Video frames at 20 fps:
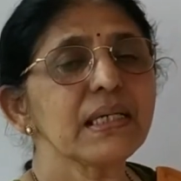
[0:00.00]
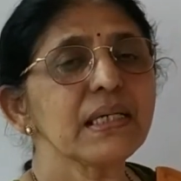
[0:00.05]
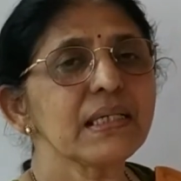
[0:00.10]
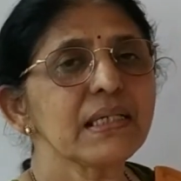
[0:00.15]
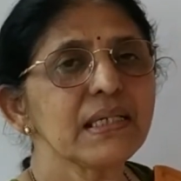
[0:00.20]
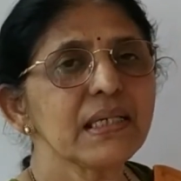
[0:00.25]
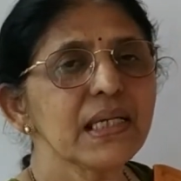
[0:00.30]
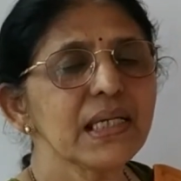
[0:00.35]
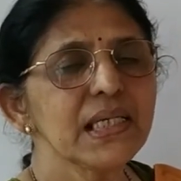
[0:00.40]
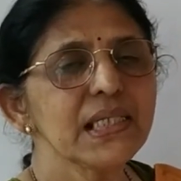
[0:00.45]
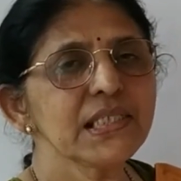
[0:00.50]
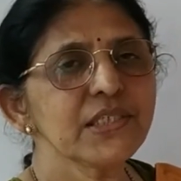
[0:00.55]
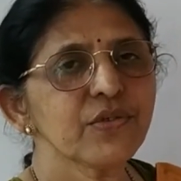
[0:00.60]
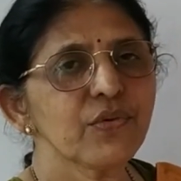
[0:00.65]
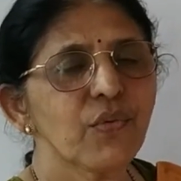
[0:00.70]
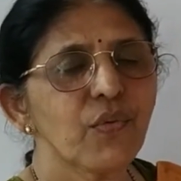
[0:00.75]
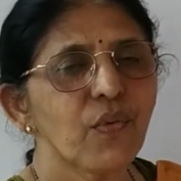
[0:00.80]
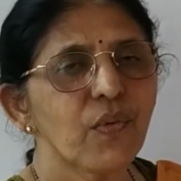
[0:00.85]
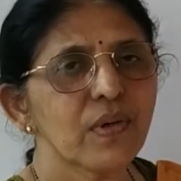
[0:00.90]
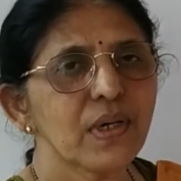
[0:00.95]
it deals
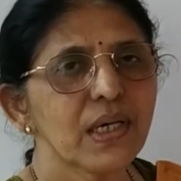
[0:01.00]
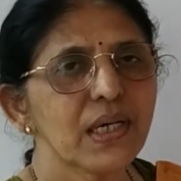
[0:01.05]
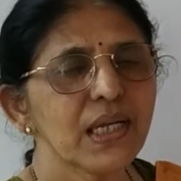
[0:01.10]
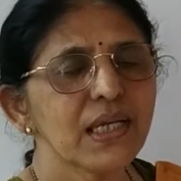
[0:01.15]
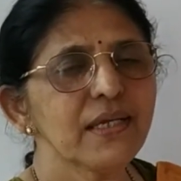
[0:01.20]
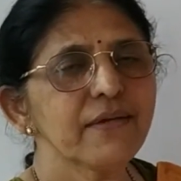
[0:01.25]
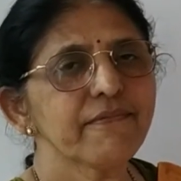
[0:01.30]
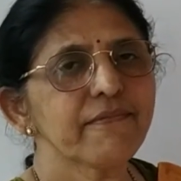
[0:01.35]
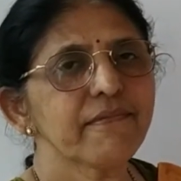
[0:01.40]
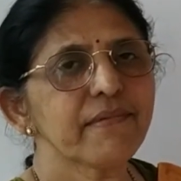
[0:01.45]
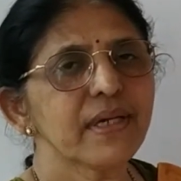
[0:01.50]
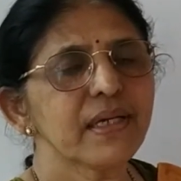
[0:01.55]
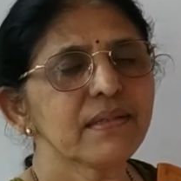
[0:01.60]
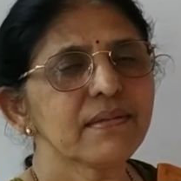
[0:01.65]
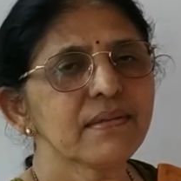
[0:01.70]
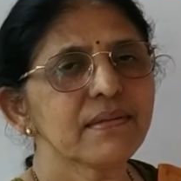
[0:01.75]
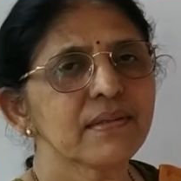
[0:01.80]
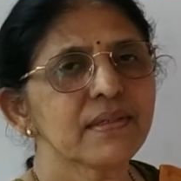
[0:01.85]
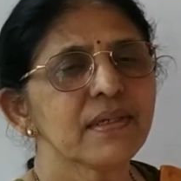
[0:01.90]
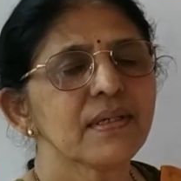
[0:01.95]
only
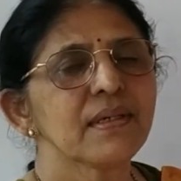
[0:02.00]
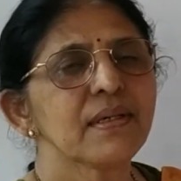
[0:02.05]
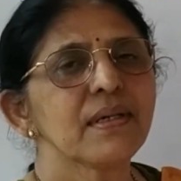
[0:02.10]
with